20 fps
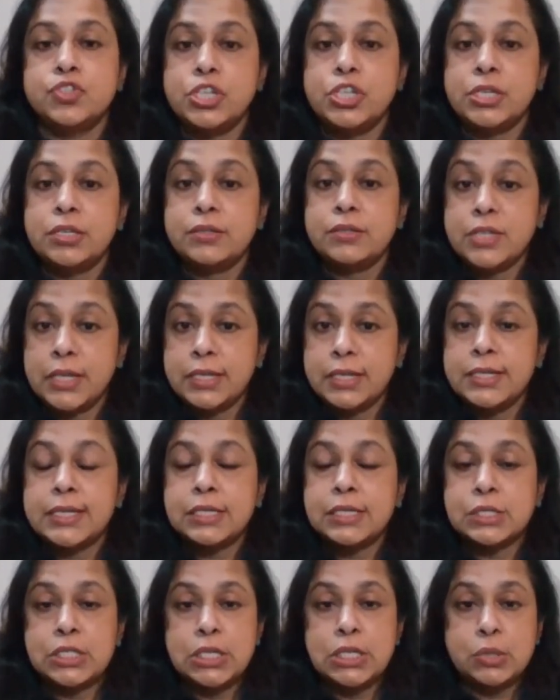
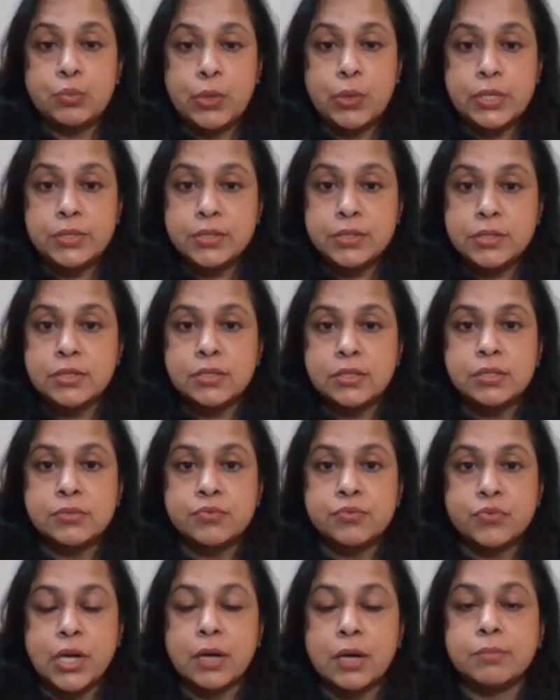genetic sequences
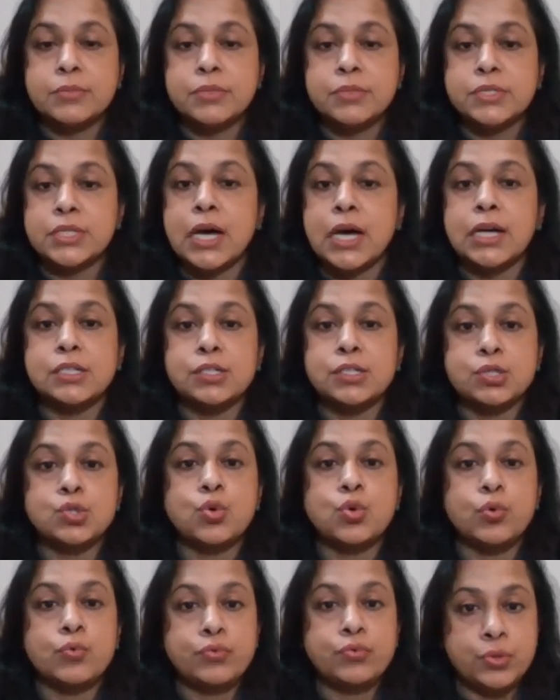from
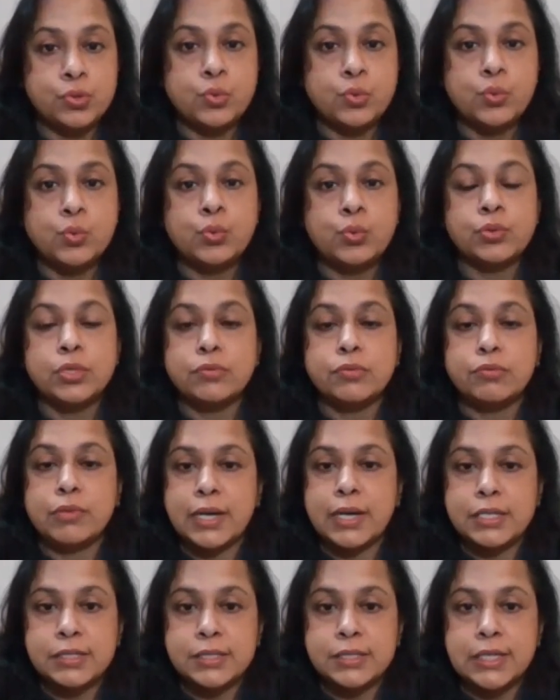SARS-CoV-2, the
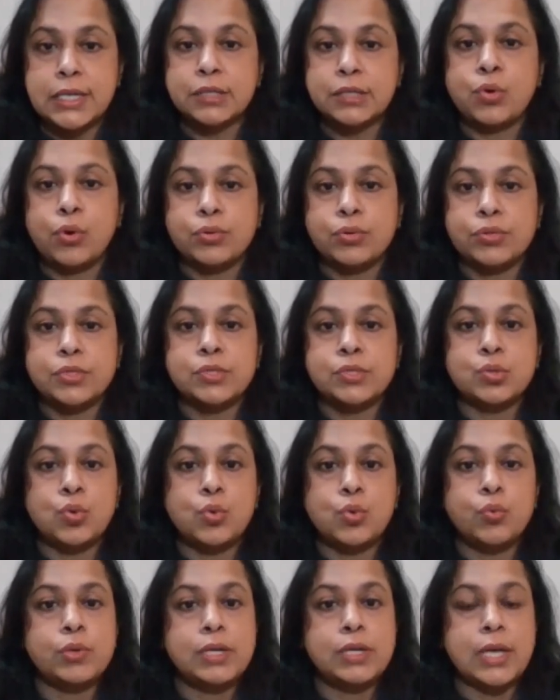virus that causes
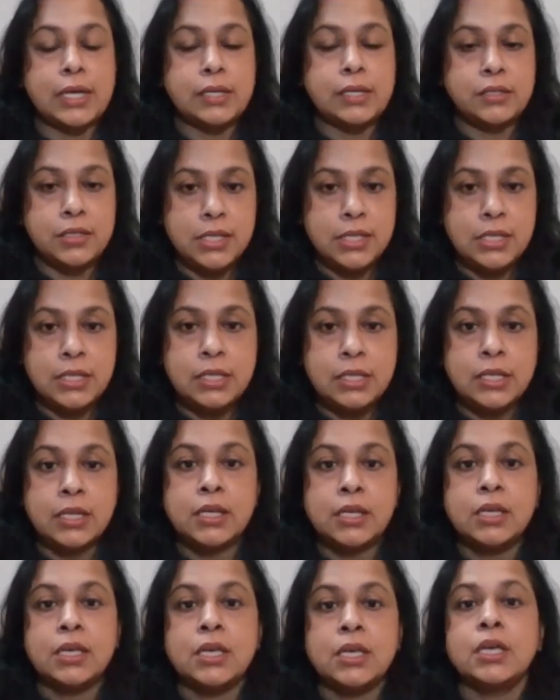COVID-19,
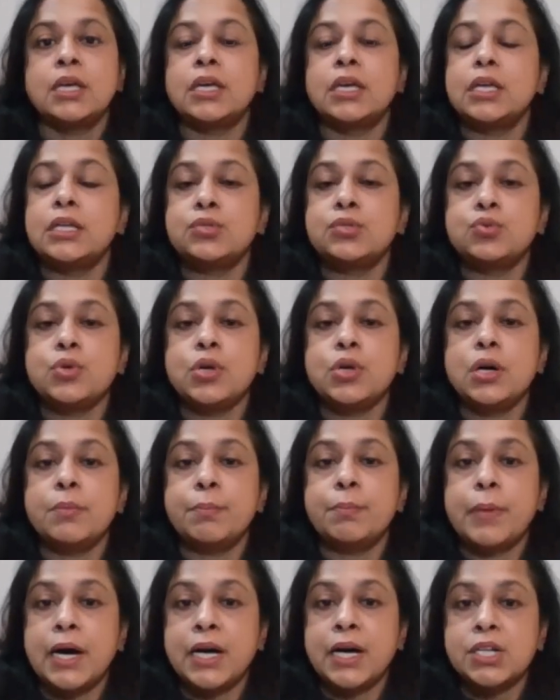into
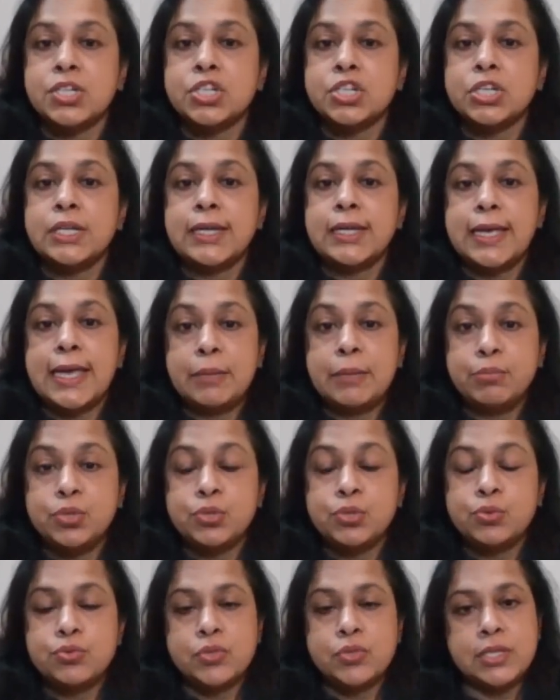a partial
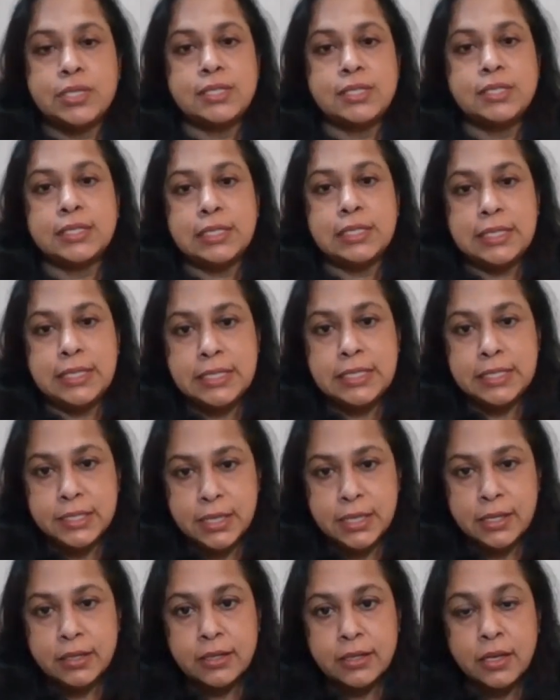M2 gene
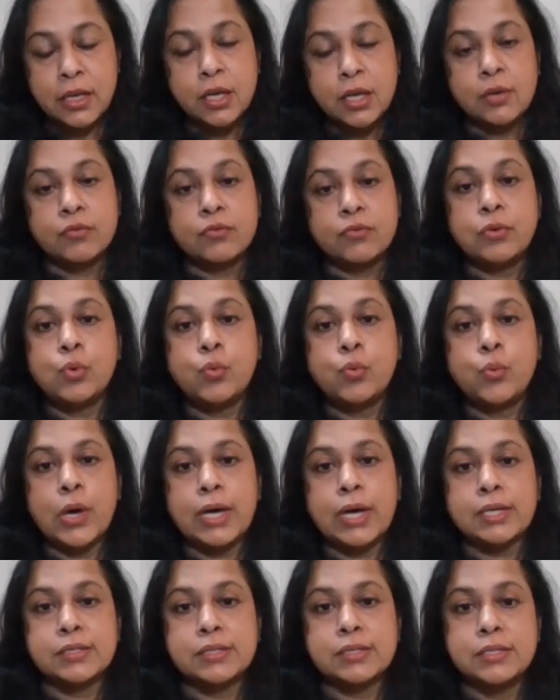deleted flu
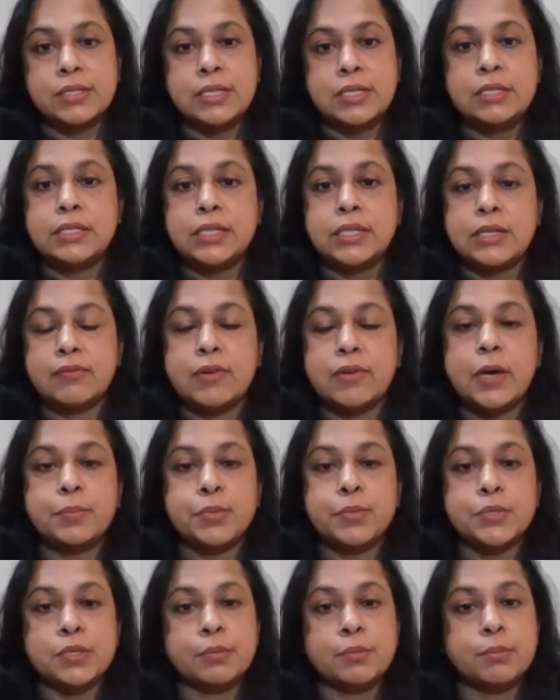vaccine
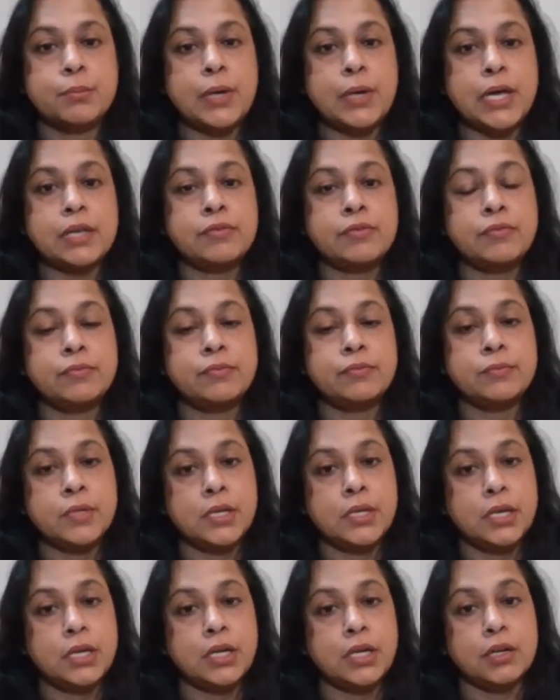developed by
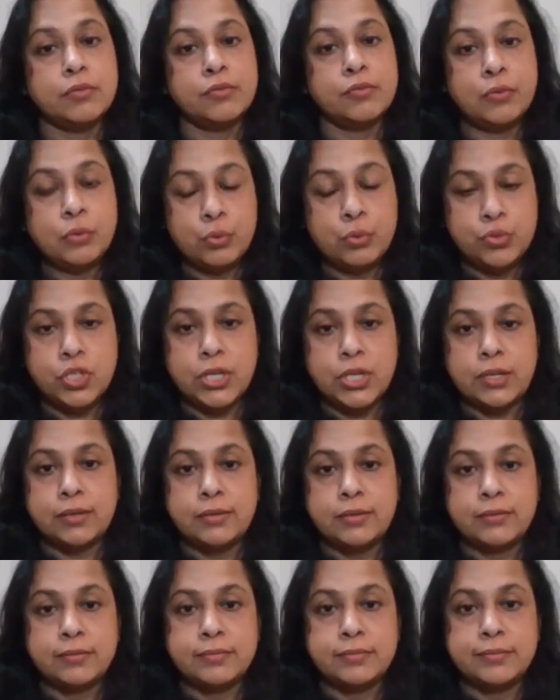
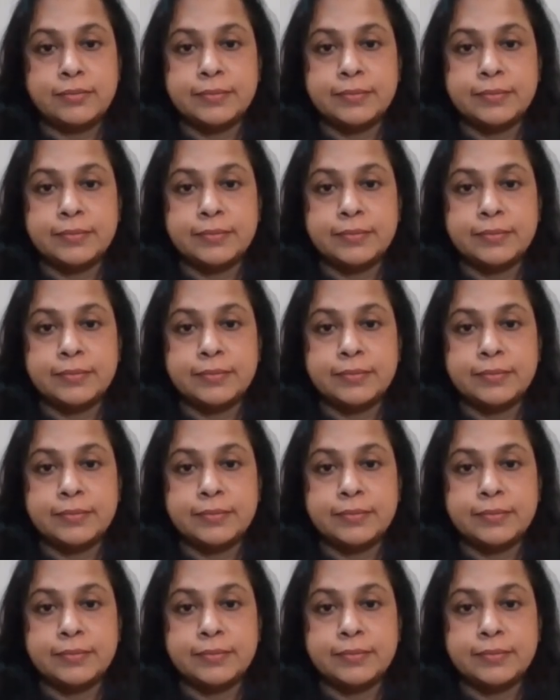Flugen.